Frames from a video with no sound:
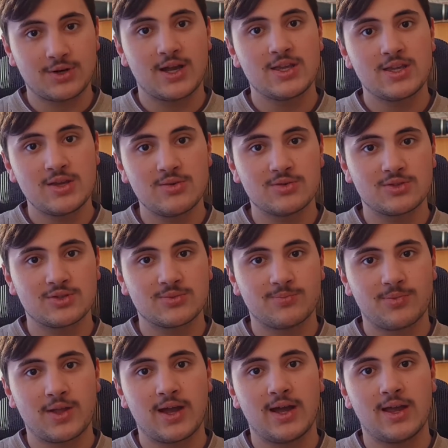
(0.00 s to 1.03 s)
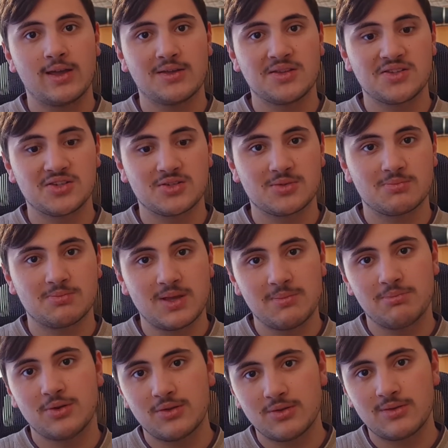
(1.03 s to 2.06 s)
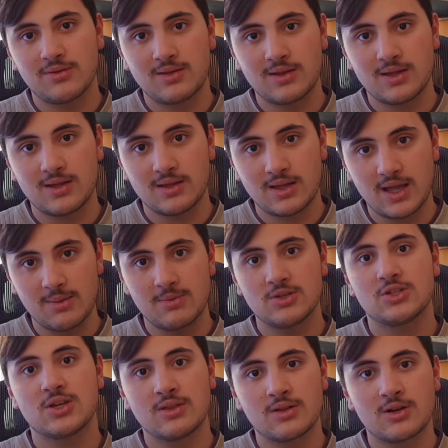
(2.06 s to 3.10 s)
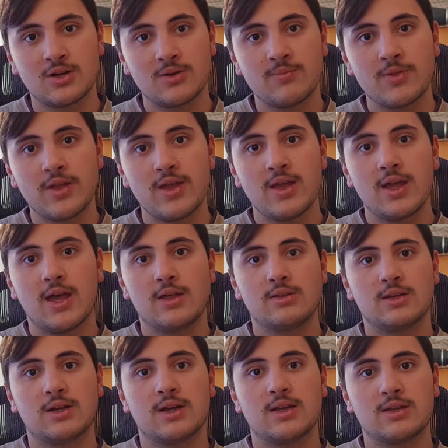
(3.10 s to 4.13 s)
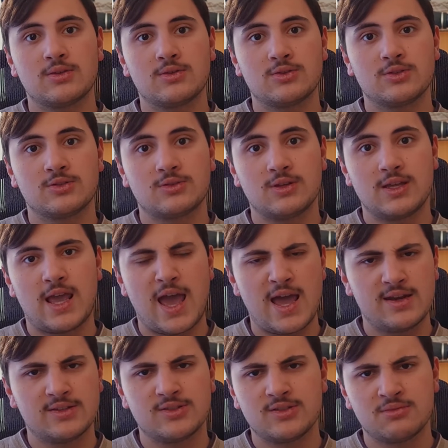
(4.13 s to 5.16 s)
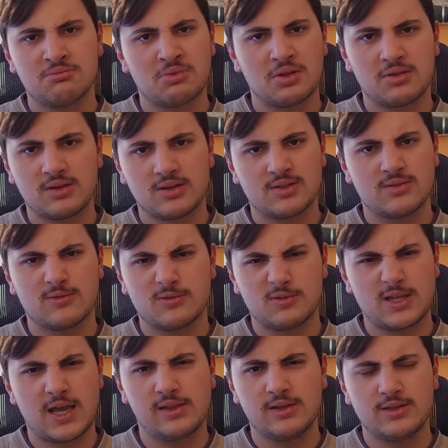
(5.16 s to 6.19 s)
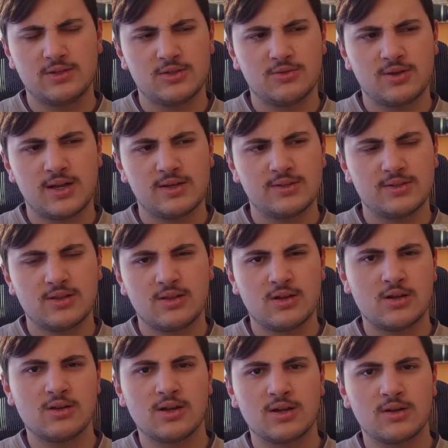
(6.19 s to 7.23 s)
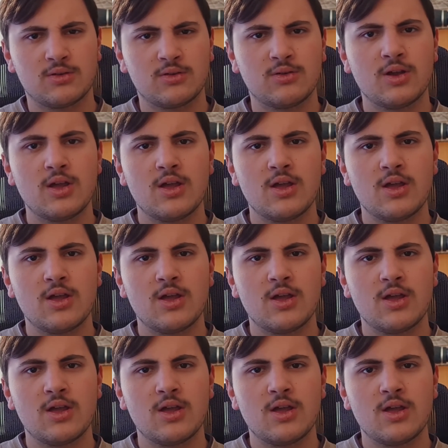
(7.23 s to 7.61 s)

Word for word: I used. I just inputted the image in there, and then I used the editor, I think it's the DALL-E 2 editor there, I don't know.